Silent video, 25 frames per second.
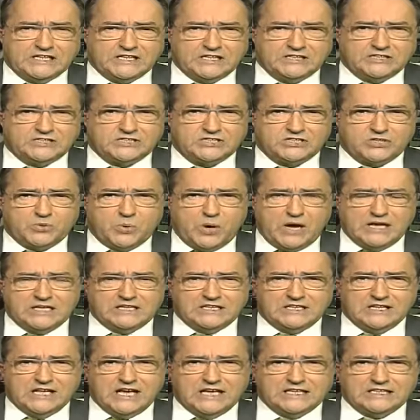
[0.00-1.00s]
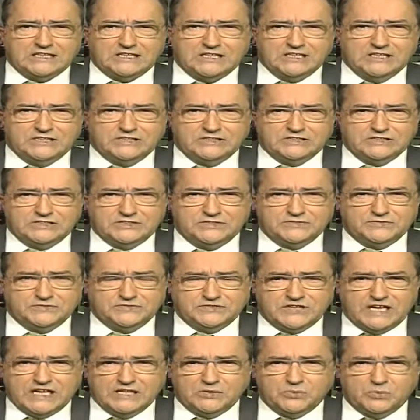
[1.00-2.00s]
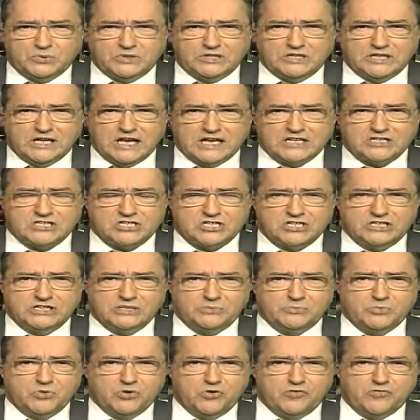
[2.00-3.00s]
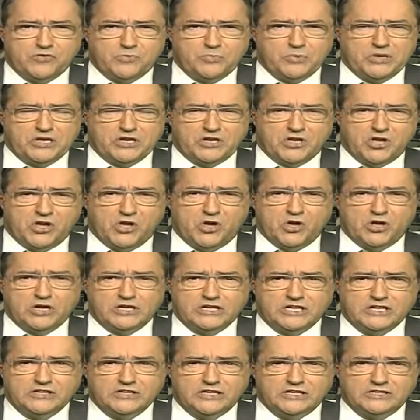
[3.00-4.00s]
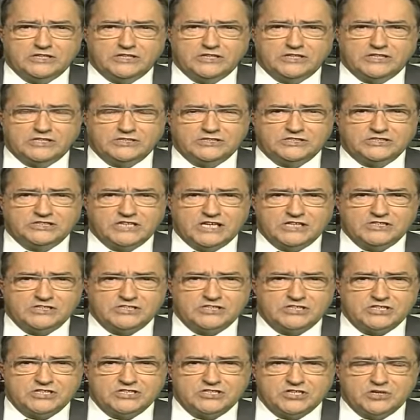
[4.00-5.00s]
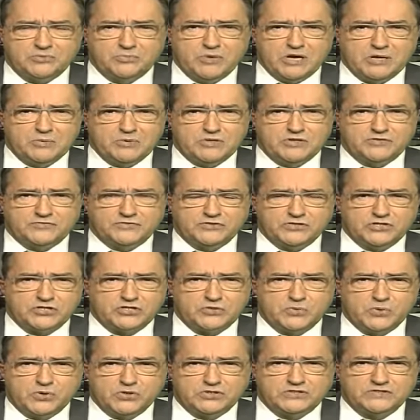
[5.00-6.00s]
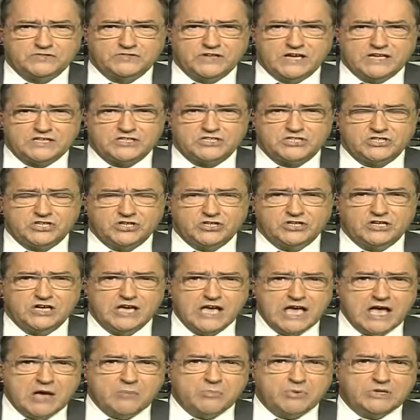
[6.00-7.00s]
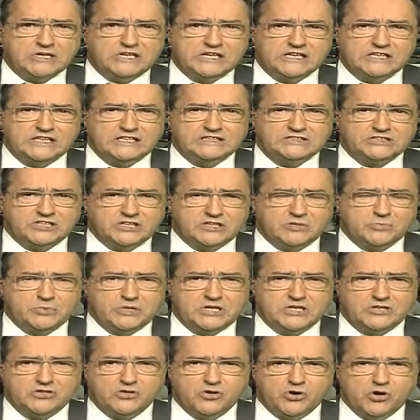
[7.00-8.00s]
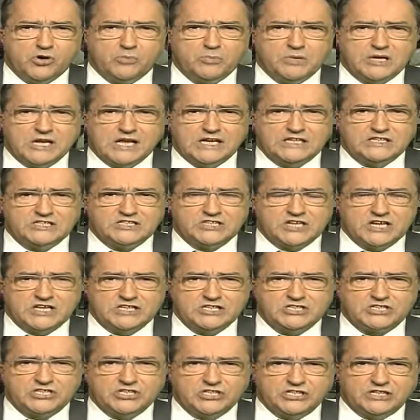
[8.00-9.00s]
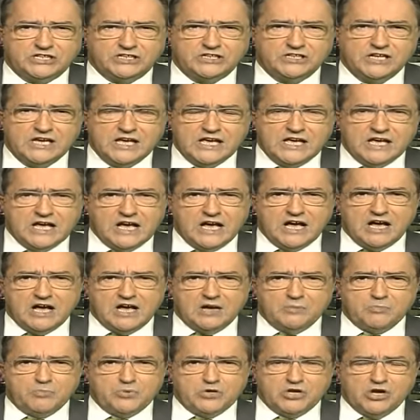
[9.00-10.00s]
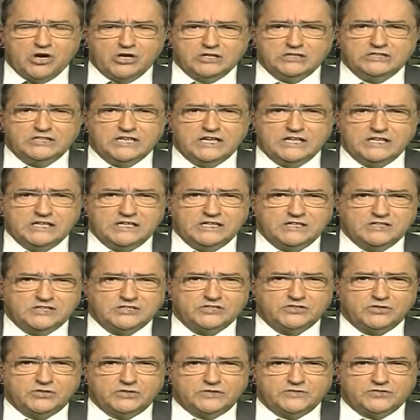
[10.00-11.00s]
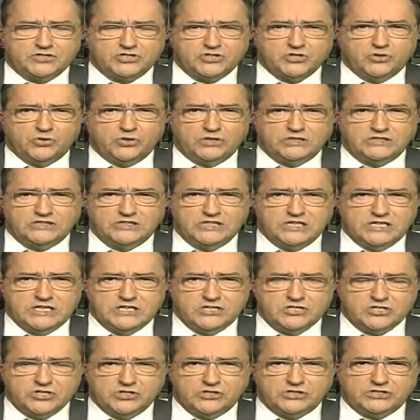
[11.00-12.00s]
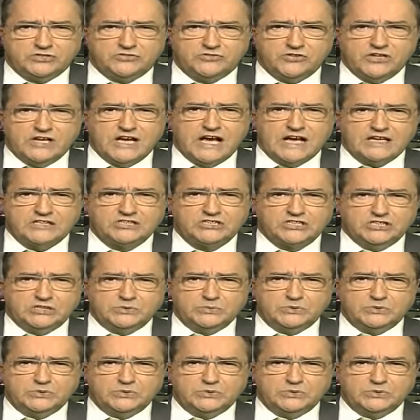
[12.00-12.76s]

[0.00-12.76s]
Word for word: it's quite likely that the Fed will actually move a bit earlier than the consensus, so maybe the first quarter of next year. But it is going to be a normalization, and uh, beyond any sort of short knee-jerk reaction,